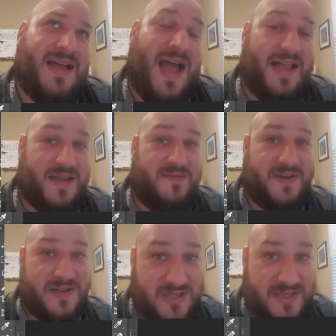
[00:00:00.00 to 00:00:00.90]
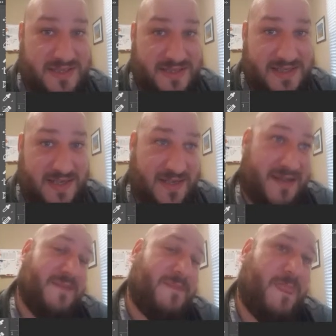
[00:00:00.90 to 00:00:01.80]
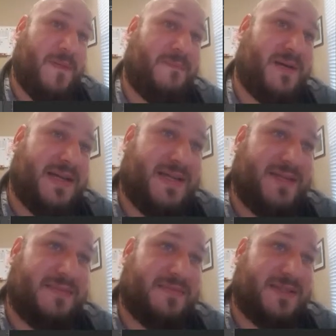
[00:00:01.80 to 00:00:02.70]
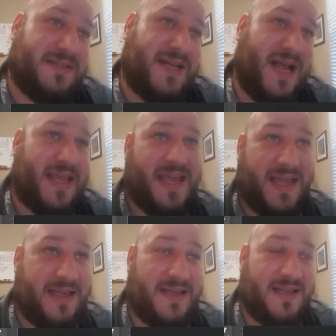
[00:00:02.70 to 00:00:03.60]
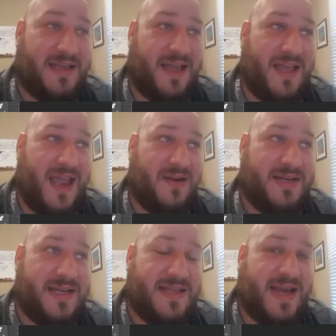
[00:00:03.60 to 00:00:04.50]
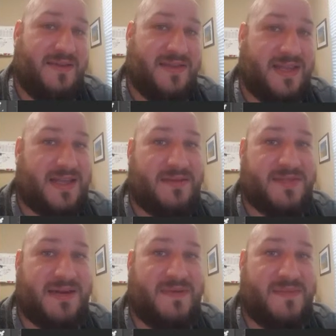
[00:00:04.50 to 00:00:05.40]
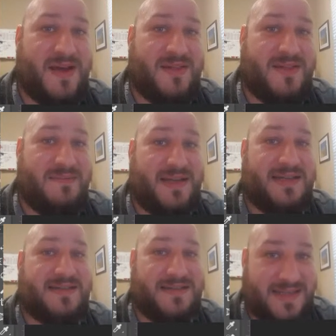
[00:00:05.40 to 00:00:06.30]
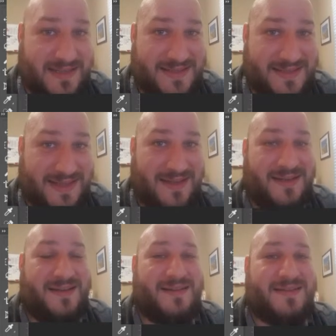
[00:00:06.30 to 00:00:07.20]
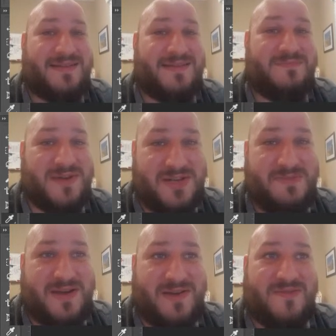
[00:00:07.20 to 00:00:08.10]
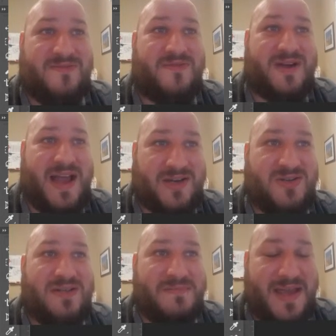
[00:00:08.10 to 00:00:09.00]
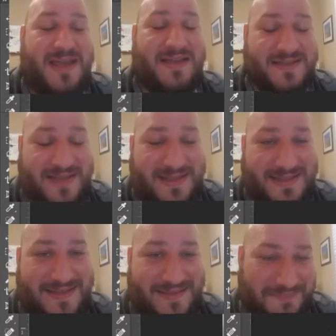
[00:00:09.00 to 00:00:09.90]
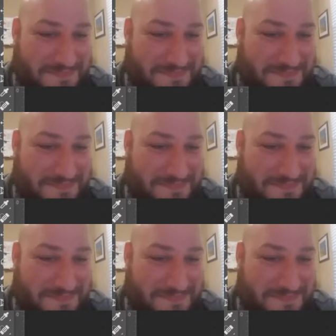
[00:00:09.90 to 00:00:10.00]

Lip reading: at conventions, but I can't guarantee that everything that comes out of my mouth makes sense. This is much better for actually making sense.